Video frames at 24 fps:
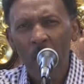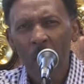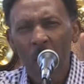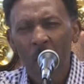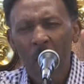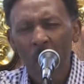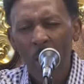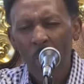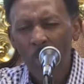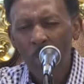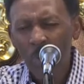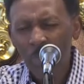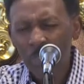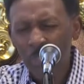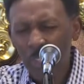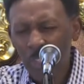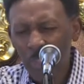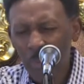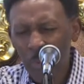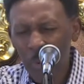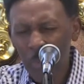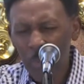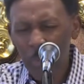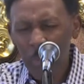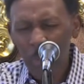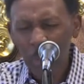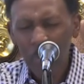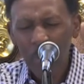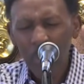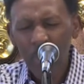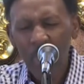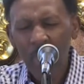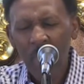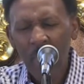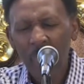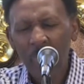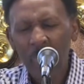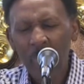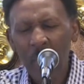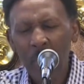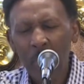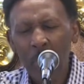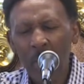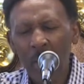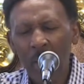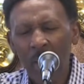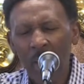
I want you to remember that number,